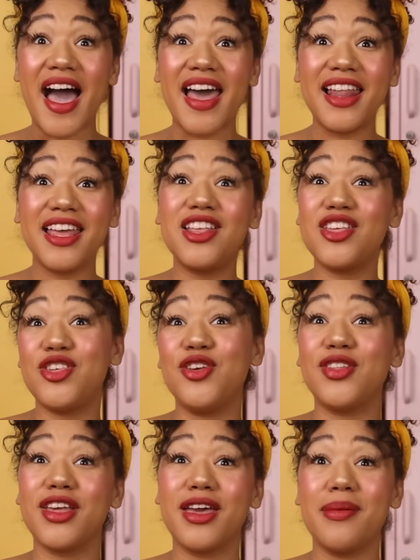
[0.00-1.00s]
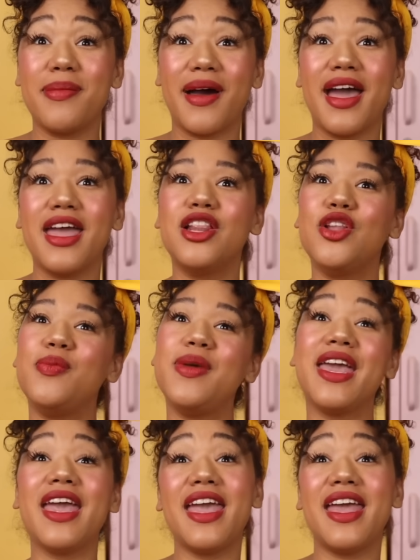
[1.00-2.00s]
I like to choose and combine
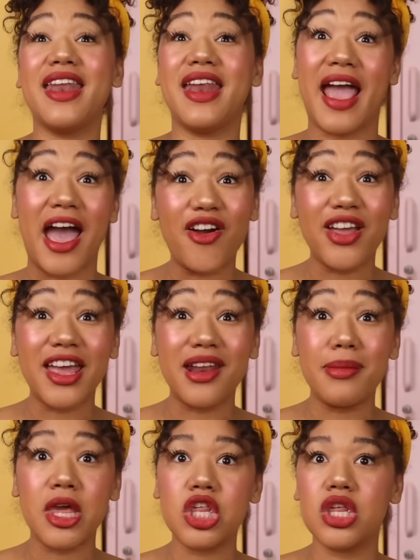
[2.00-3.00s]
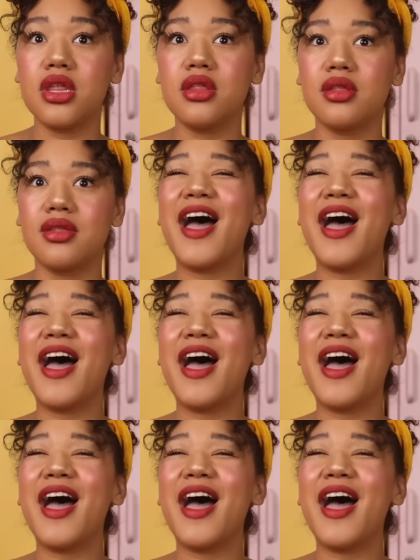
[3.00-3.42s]
looping in and out animations.